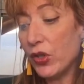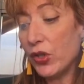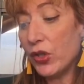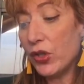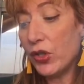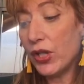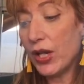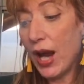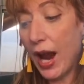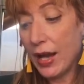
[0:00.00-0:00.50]

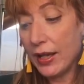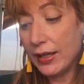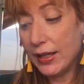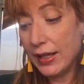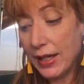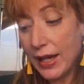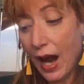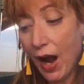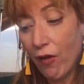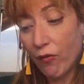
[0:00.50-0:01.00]
She
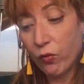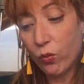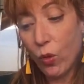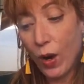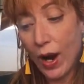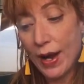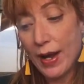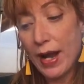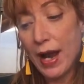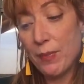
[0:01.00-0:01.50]
did have
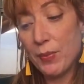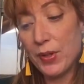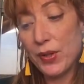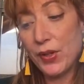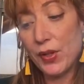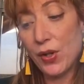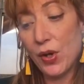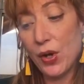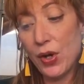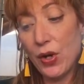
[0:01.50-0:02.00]
one
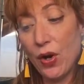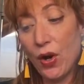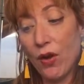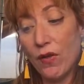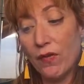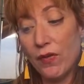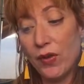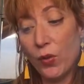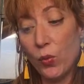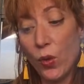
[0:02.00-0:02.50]
episode
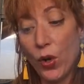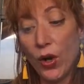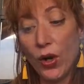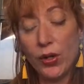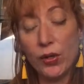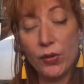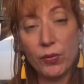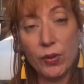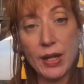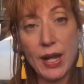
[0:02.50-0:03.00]
of the
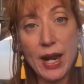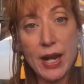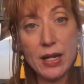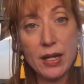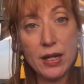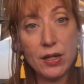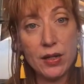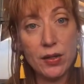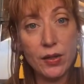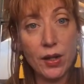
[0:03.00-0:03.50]

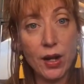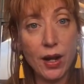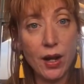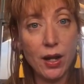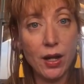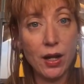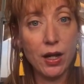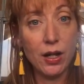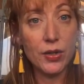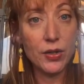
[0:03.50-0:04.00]
work-related
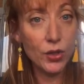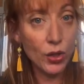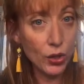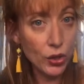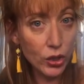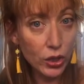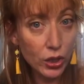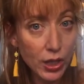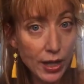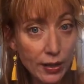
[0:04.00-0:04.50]

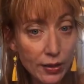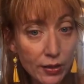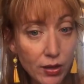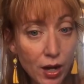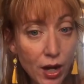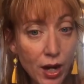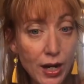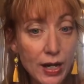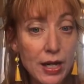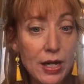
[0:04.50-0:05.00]
social
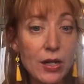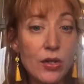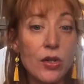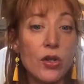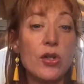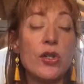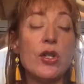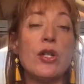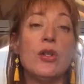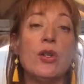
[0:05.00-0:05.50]
anxiety,
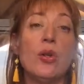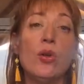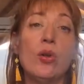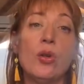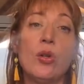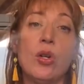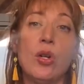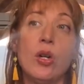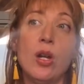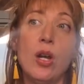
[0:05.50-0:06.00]
so she
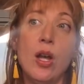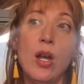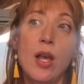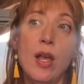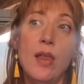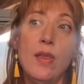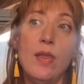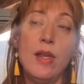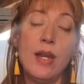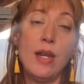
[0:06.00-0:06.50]
took
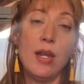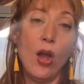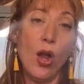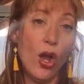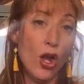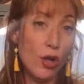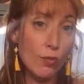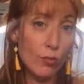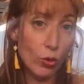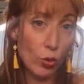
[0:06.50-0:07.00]
the
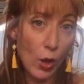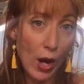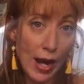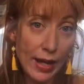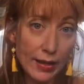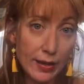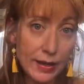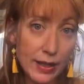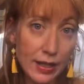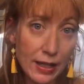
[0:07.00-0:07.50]
herbal
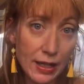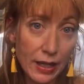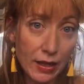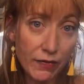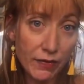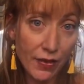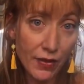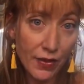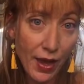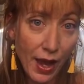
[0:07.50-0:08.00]
anxiolytic
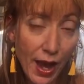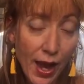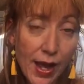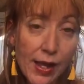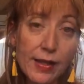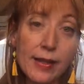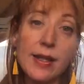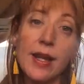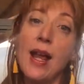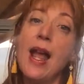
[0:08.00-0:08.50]
for
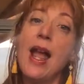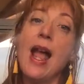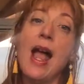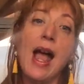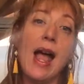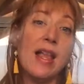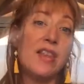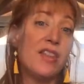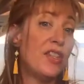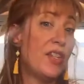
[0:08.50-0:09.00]
that
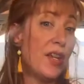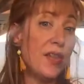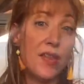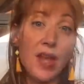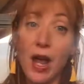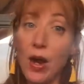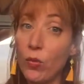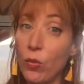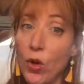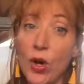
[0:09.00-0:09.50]
and said
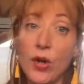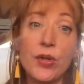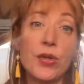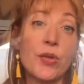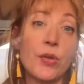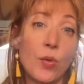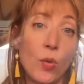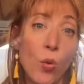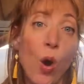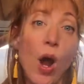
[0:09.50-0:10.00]
that
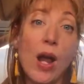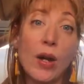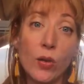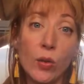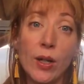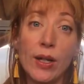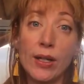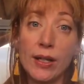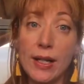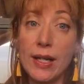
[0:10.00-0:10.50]
worked quite
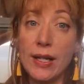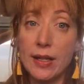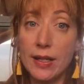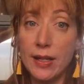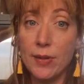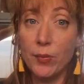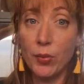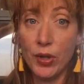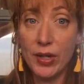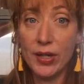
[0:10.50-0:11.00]
quickly
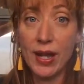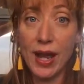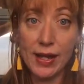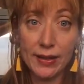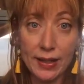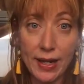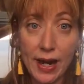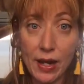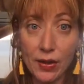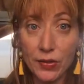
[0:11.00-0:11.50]
to bring
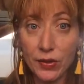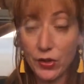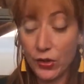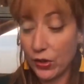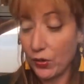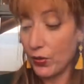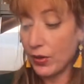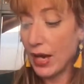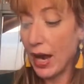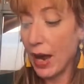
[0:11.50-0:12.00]
that down, so
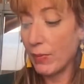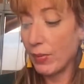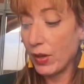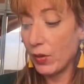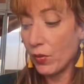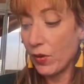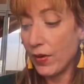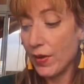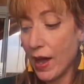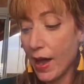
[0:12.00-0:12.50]
she was happy
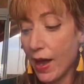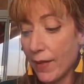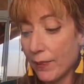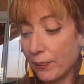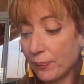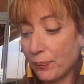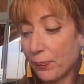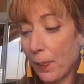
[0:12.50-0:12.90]
with that.